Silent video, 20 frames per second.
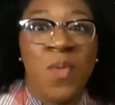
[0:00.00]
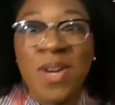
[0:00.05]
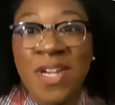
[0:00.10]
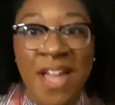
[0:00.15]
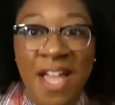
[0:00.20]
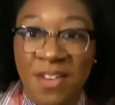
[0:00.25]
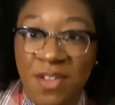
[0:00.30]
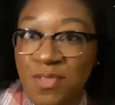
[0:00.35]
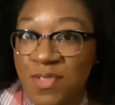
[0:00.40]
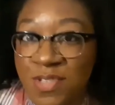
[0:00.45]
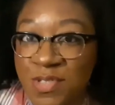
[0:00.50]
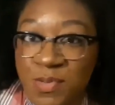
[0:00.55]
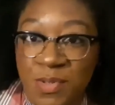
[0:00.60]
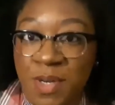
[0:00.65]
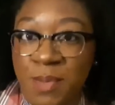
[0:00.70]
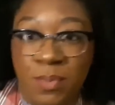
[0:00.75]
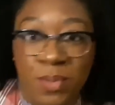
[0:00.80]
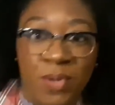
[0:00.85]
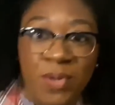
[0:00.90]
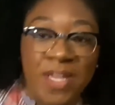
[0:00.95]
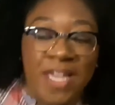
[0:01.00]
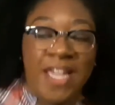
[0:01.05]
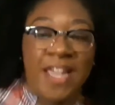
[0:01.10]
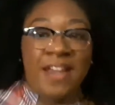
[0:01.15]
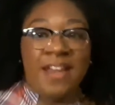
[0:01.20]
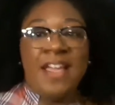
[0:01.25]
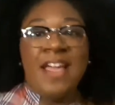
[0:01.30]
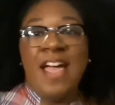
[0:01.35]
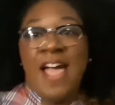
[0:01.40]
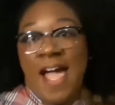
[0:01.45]
I would not do this one in
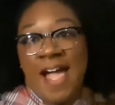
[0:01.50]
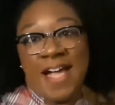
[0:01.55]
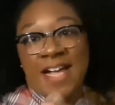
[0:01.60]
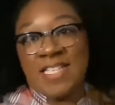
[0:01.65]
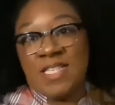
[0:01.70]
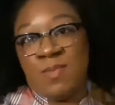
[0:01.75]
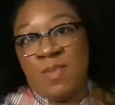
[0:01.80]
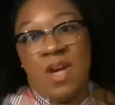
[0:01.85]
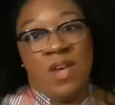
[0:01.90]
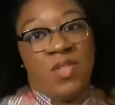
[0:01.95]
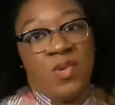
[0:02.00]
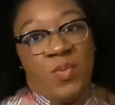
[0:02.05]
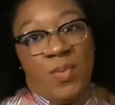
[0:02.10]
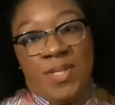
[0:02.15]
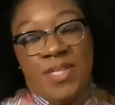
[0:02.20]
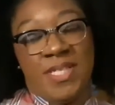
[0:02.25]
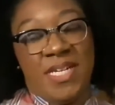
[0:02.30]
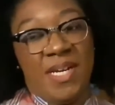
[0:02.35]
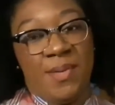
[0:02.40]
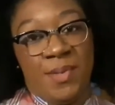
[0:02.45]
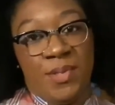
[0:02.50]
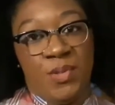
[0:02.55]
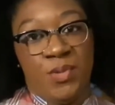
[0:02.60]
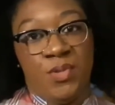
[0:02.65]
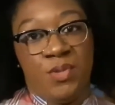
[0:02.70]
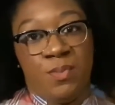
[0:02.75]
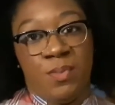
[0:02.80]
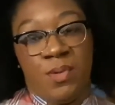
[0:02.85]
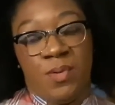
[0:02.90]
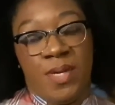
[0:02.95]
brocade. I got some other ones that I would
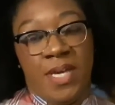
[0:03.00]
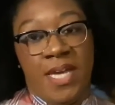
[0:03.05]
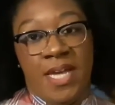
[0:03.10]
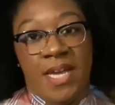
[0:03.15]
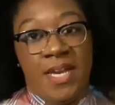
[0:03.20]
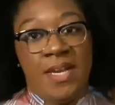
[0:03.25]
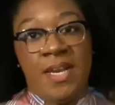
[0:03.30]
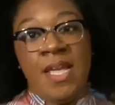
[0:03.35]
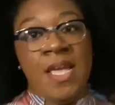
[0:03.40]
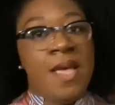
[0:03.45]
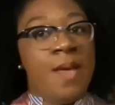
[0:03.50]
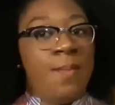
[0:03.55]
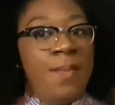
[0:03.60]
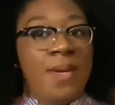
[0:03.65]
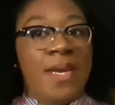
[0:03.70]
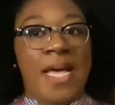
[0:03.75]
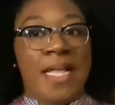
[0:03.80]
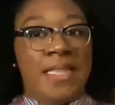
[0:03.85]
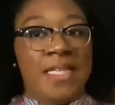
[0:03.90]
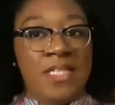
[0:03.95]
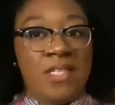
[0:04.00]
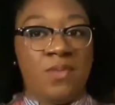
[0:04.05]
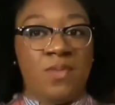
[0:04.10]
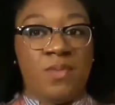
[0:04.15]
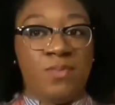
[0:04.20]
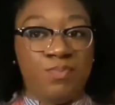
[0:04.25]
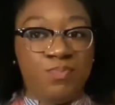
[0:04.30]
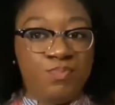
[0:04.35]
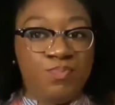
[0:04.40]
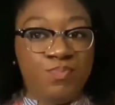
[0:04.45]
do in brocade, but not this
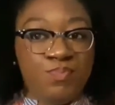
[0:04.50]
one.